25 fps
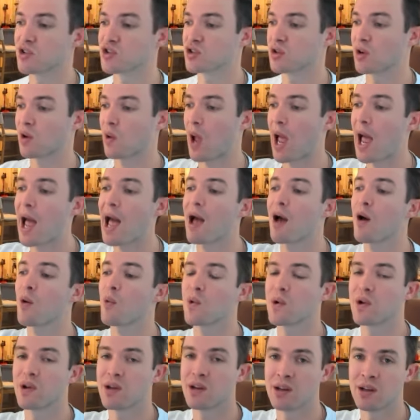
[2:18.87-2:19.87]
So how
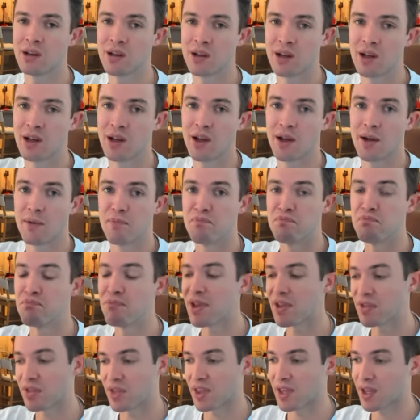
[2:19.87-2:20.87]
would
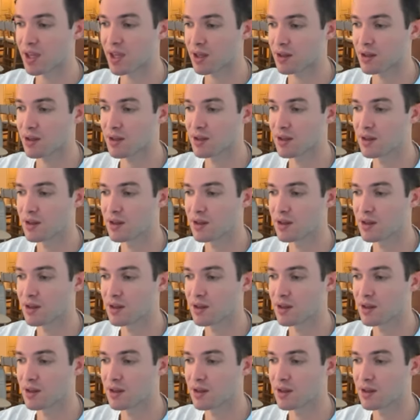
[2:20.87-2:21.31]
mythic